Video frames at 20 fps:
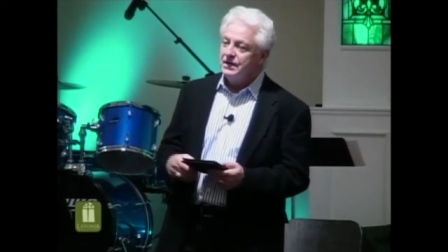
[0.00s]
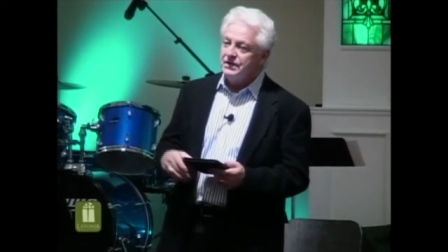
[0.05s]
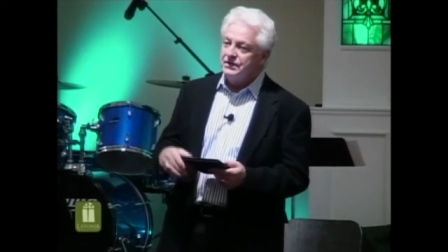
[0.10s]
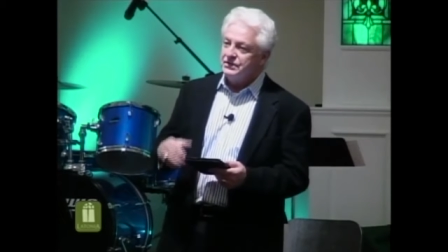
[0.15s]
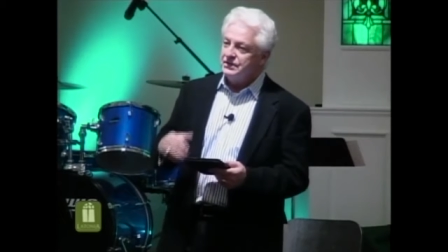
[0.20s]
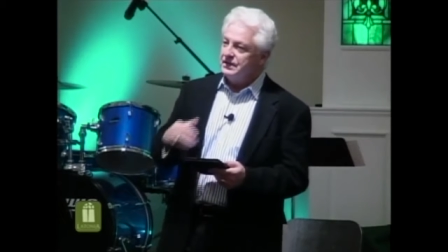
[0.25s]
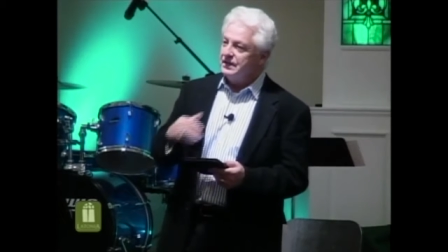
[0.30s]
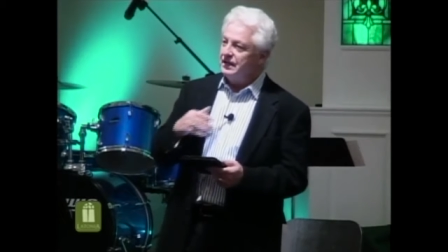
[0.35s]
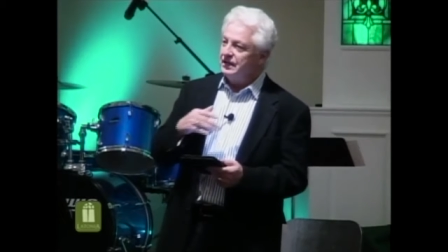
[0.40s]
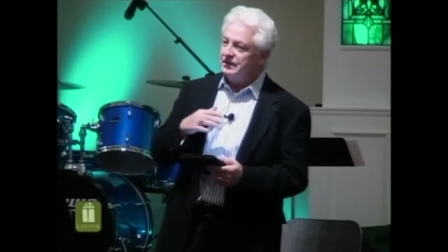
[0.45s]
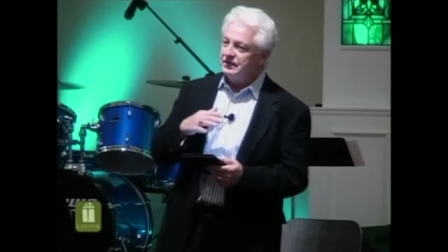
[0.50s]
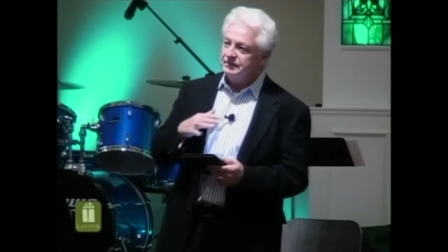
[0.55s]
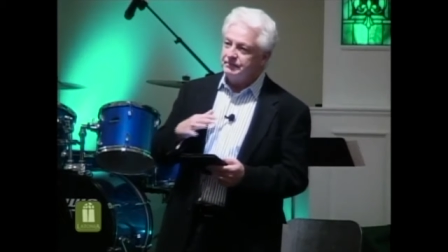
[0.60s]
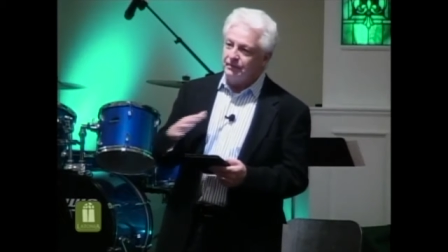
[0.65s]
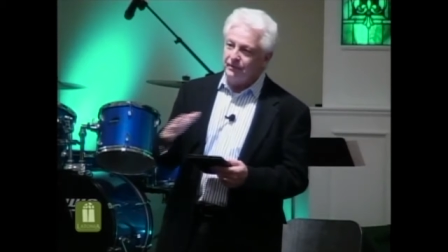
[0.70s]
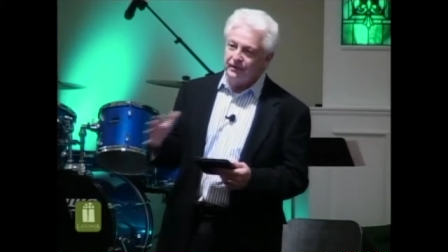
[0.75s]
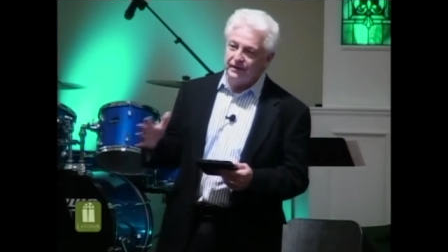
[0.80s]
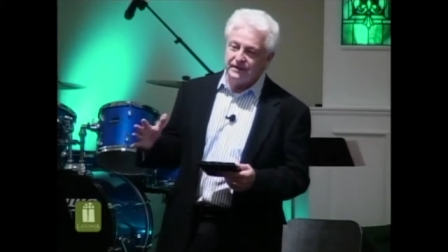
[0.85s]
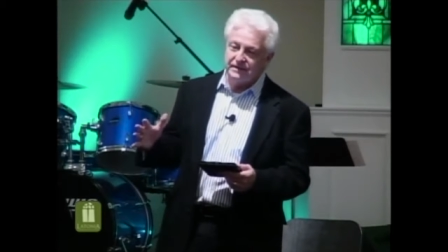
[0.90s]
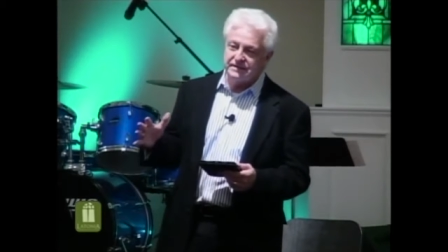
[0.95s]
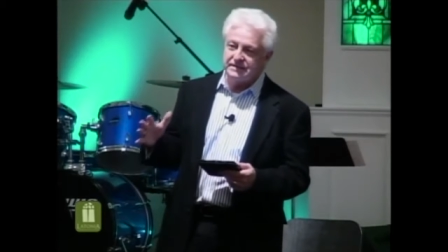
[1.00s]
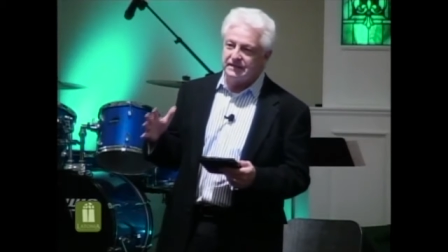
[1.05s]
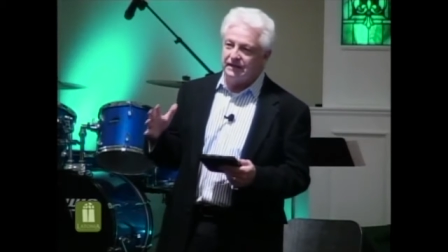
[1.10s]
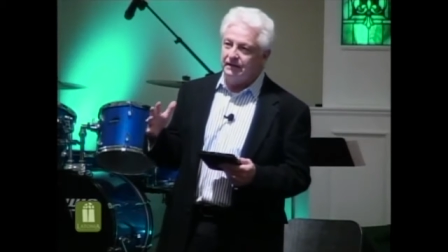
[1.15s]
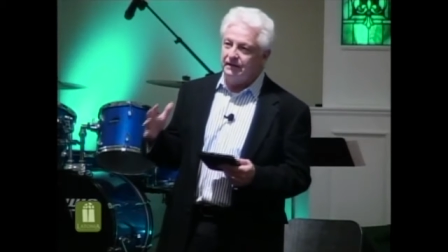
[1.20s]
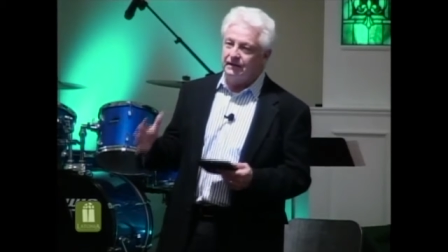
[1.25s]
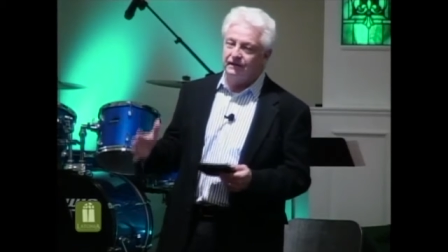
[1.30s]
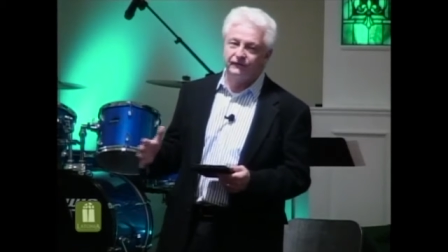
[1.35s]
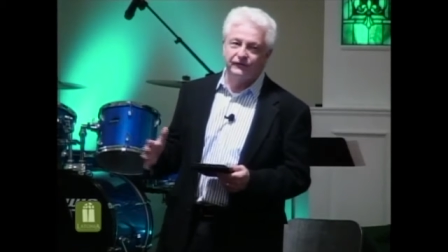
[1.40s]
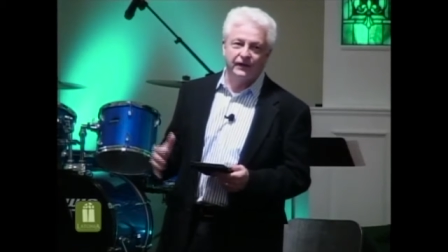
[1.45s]
She had experienced
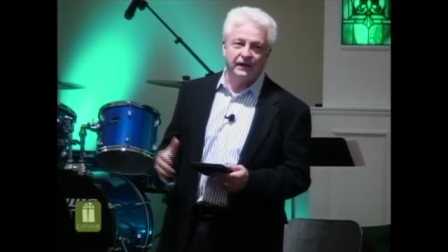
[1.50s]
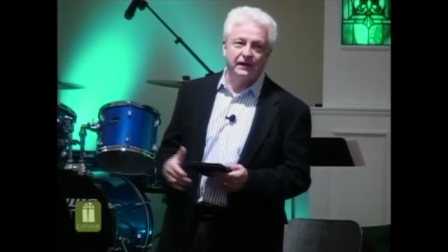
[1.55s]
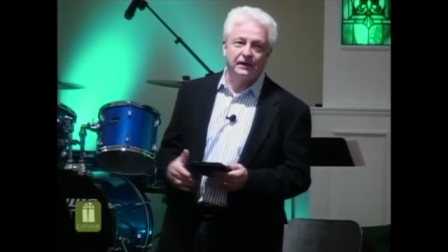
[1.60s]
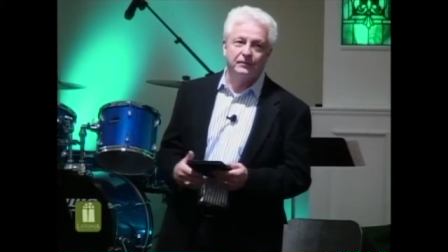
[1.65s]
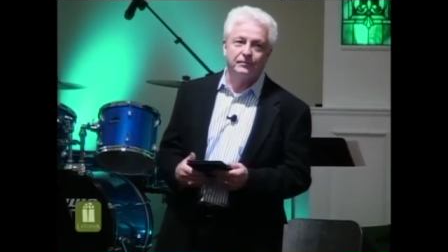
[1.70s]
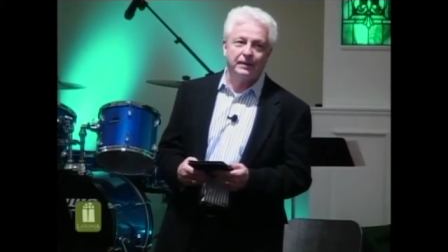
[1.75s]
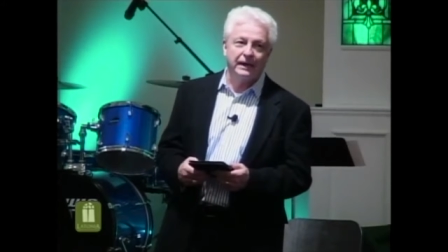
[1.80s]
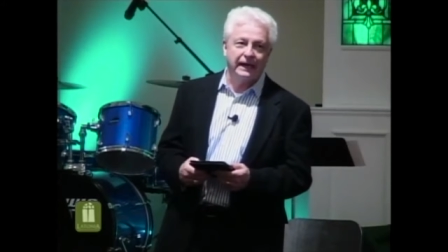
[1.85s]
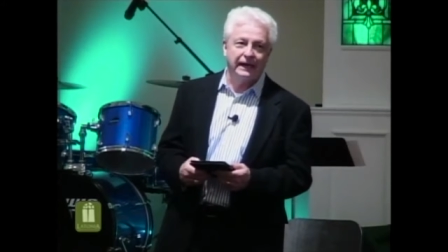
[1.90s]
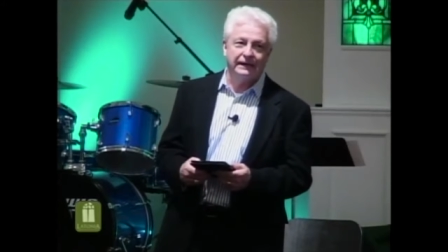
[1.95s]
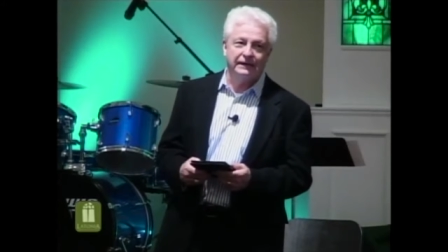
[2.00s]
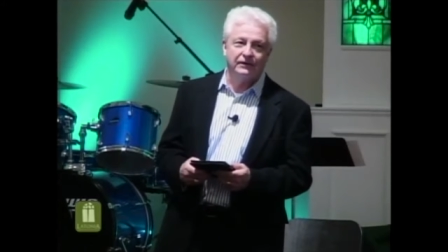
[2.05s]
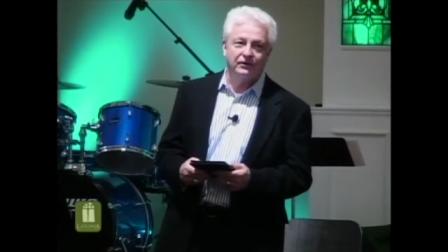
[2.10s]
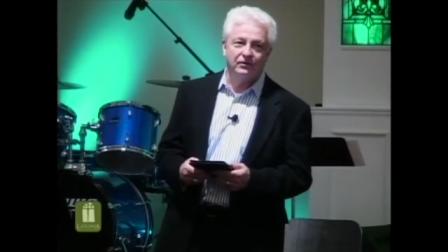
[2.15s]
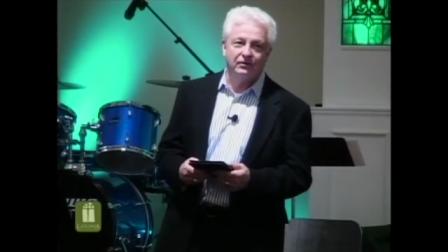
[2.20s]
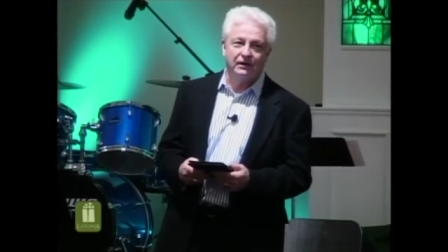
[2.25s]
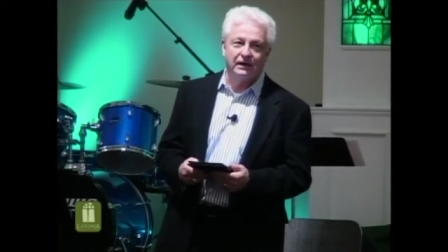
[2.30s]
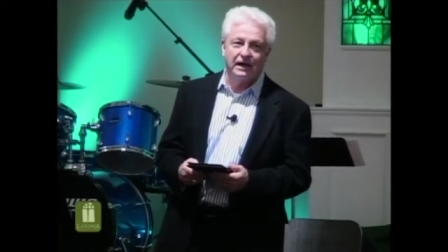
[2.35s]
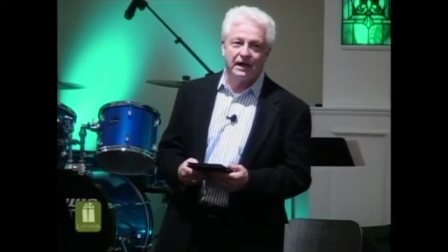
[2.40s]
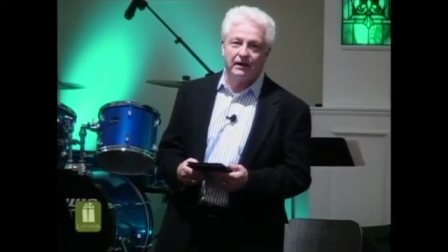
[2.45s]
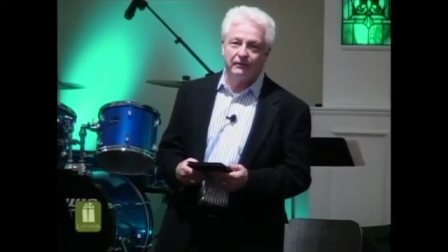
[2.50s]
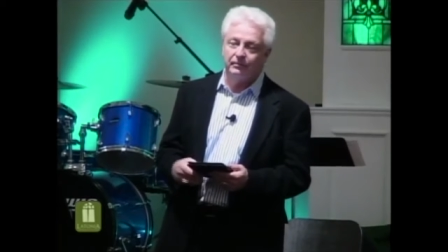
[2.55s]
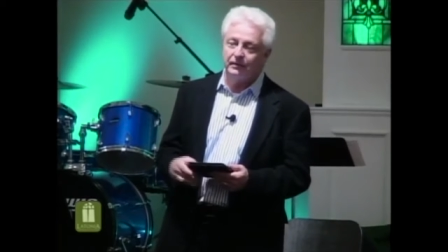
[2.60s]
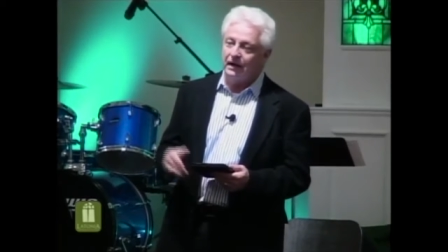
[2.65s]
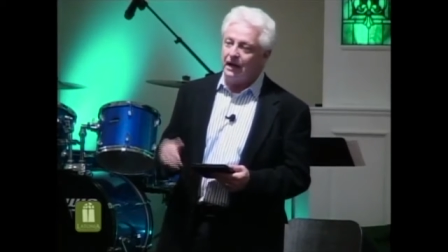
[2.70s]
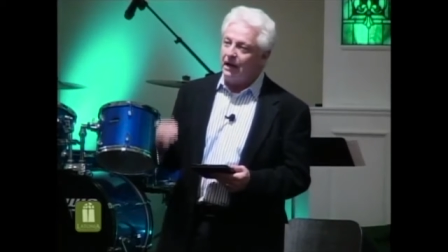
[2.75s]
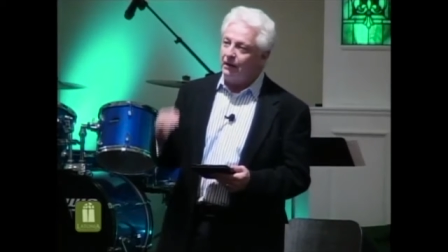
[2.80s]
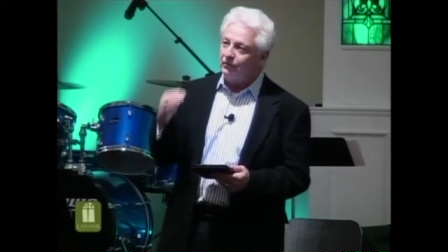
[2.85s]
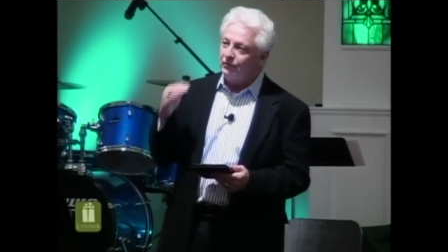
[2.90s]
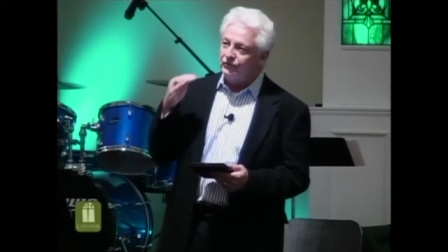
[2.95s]
significant pain in her life, but
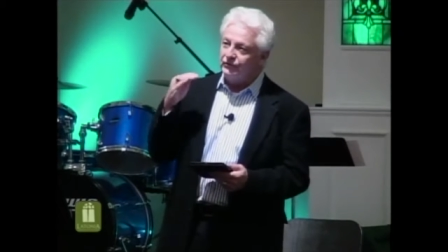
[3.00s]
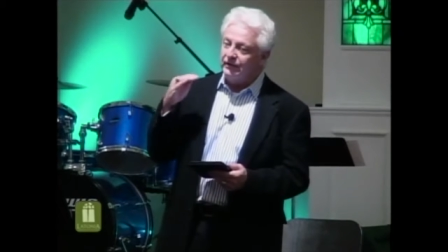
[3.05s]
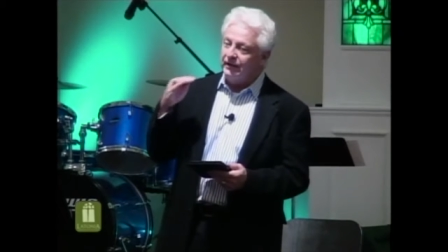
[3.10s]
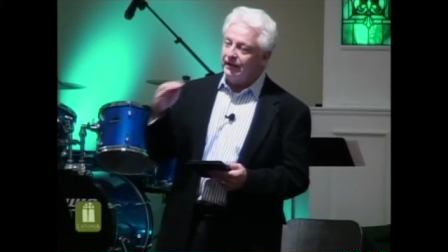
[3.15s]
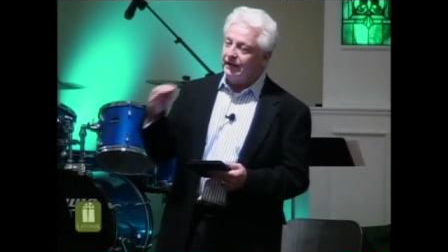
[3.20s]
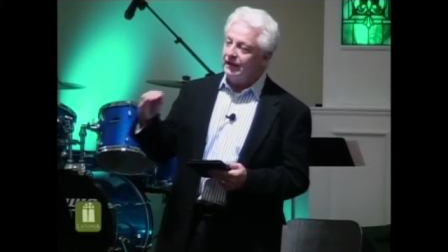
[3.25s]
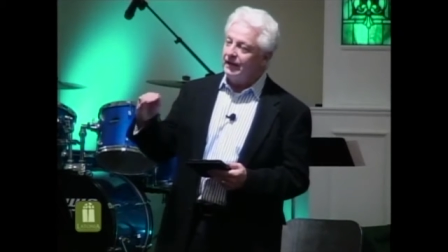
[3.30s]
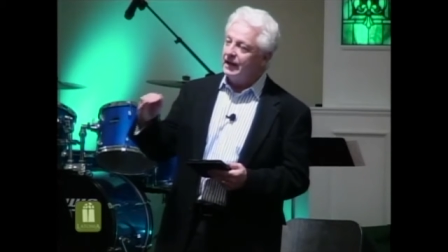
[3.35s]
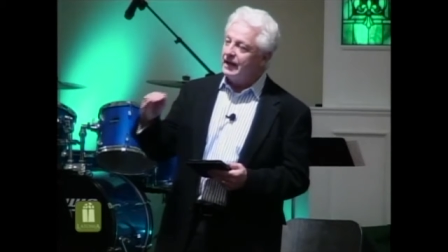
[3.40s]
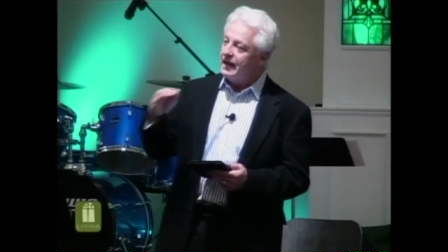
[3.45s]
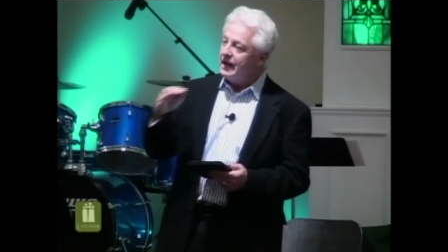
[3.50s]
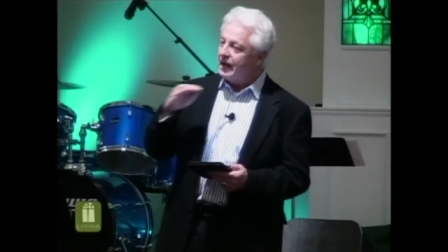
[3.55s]
I will tell you,